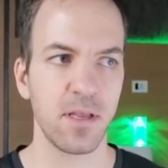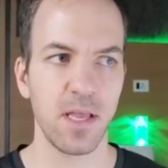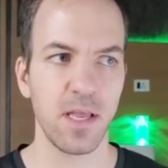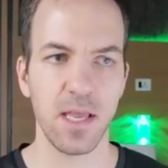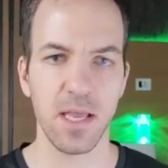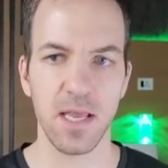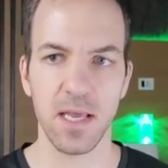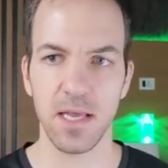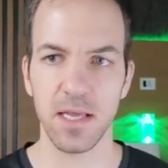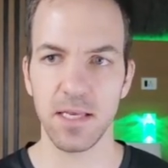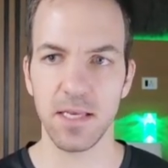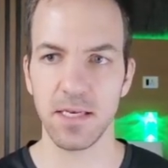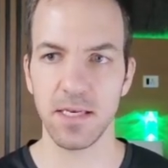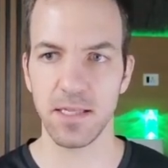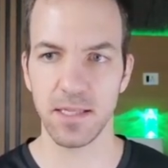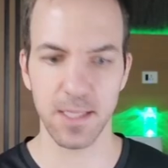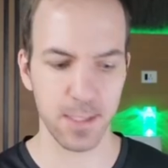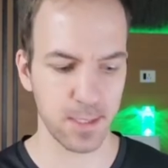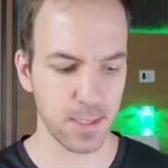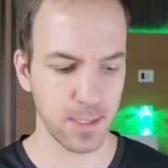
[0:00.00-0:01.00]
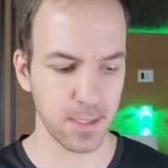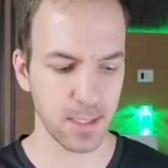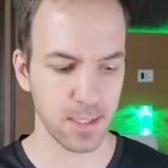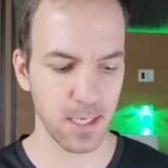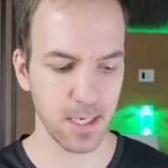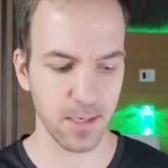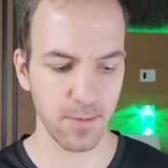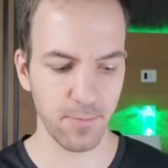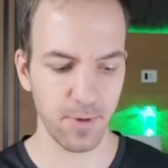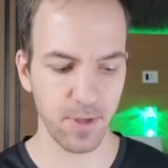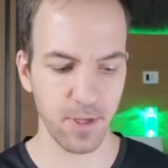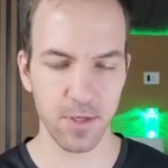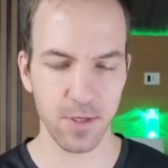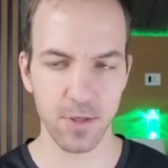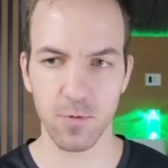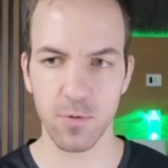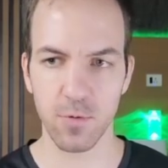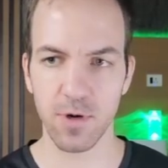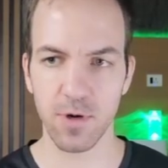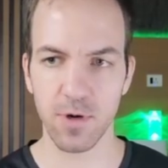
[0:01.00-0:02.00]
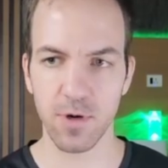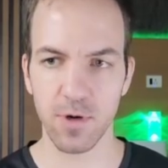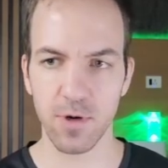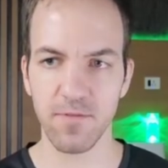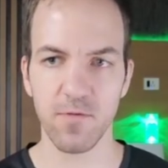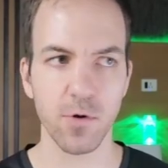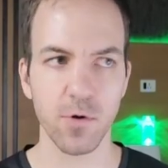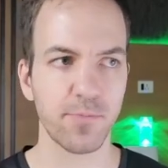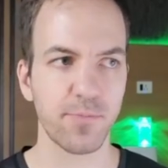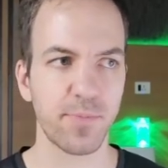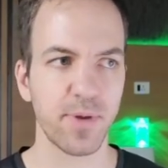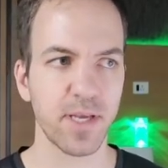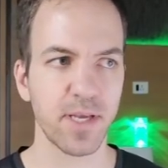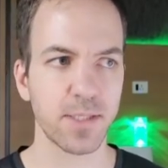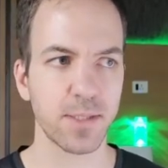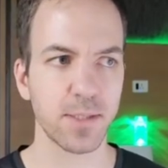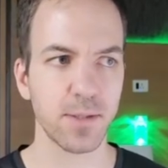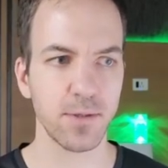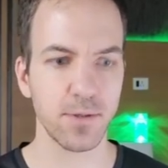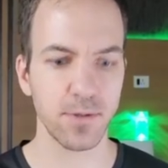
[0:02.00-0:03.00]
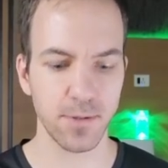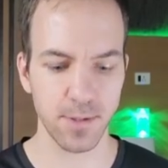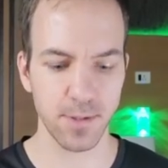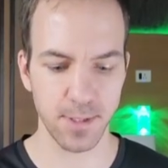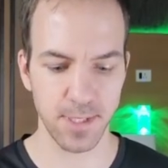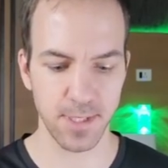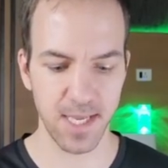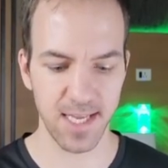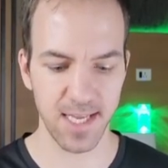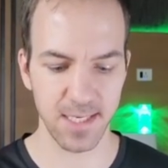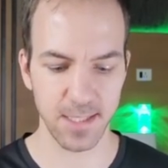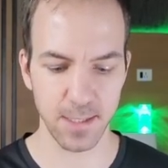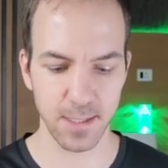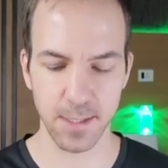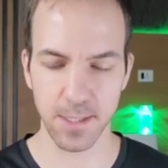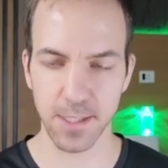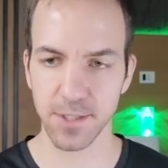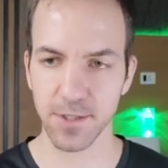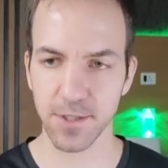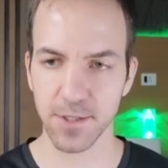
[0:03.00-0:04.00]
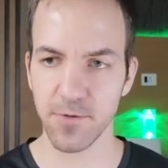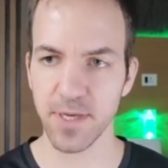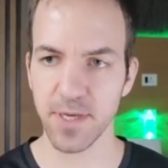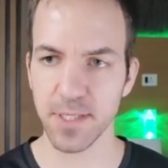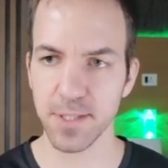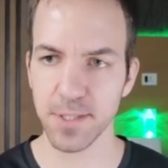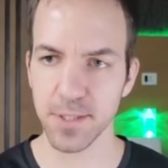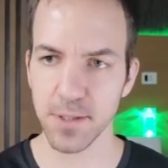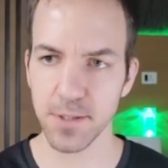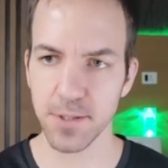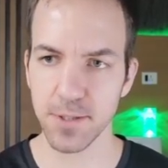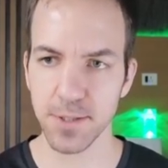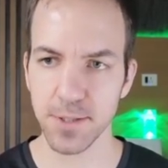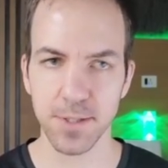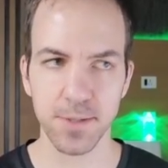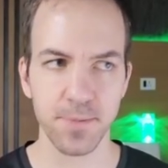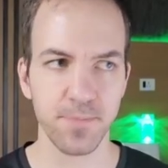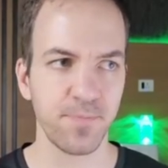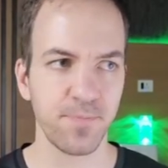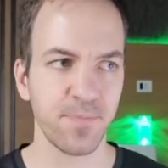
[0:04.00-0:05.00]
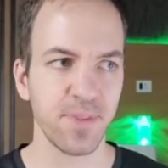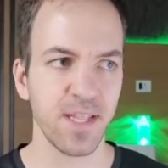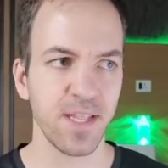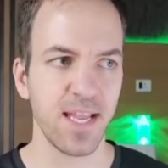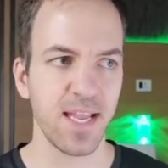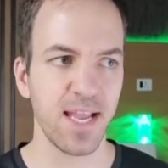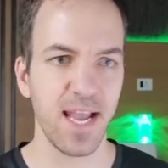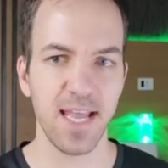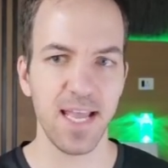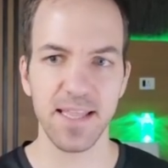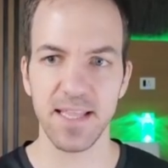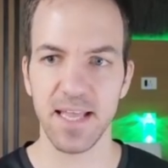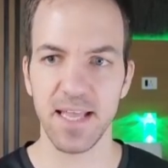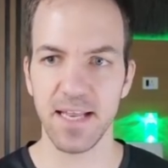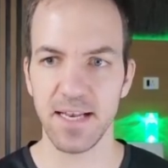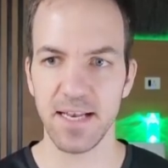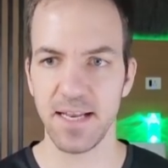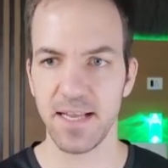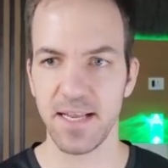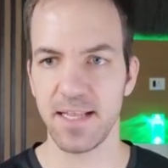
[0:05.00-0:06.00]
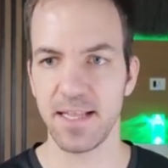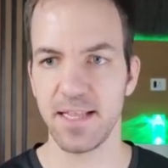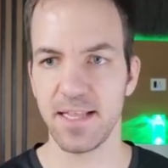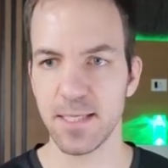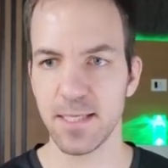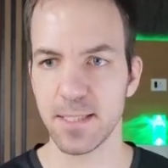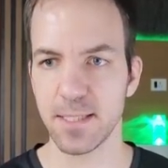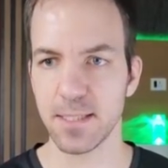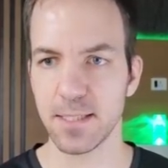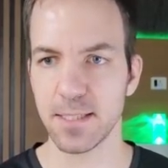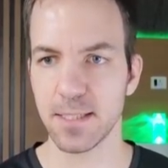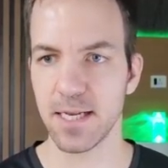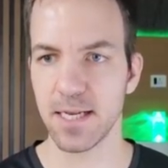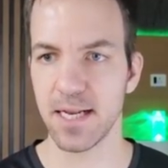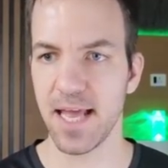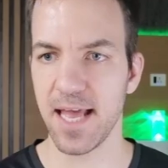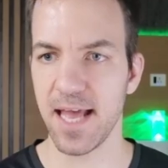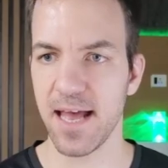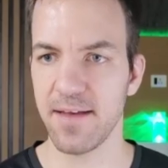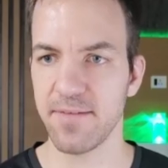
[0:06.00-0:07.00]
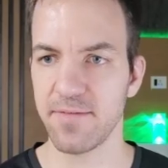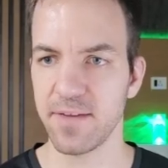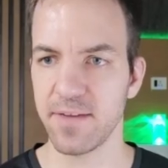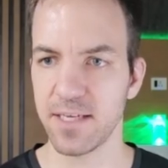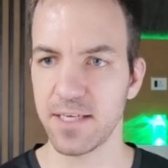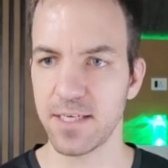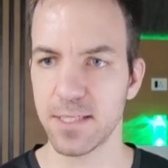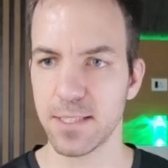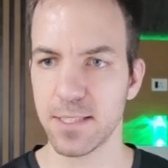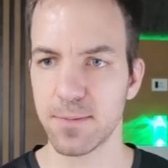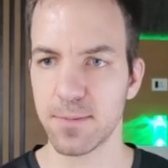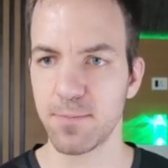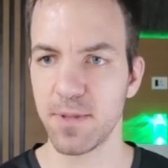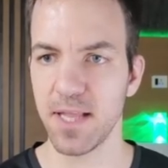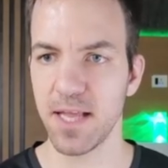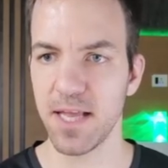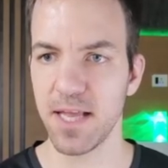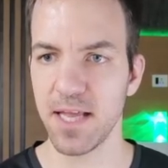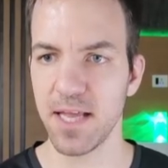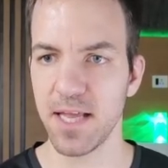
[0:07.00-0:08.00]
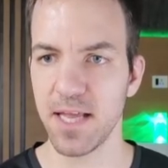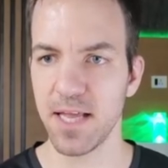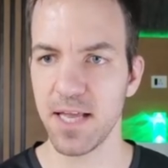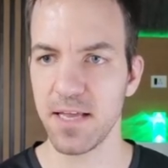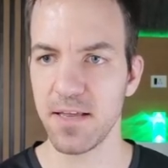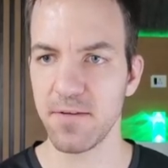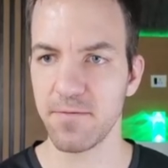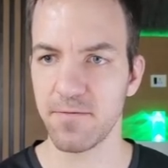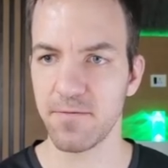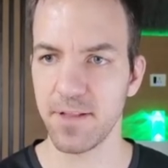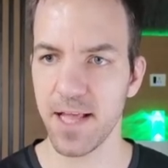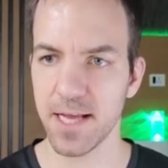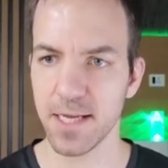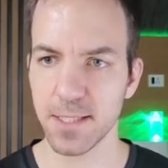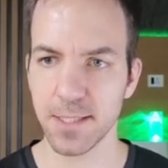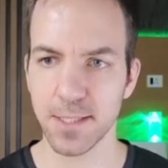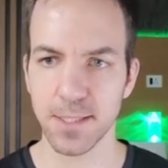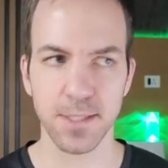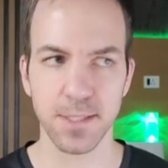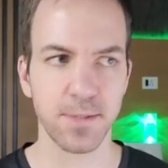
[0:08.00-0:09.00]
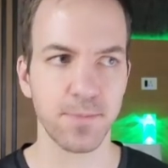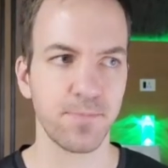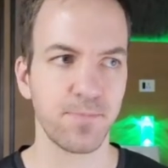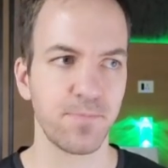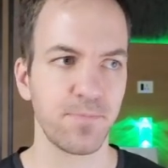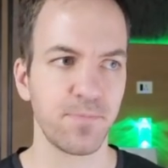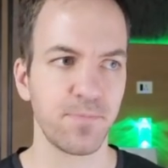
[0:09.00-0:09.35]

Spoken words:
And this is going to be 24 pixels and 0 pixels. And then this is going to have a display, flex,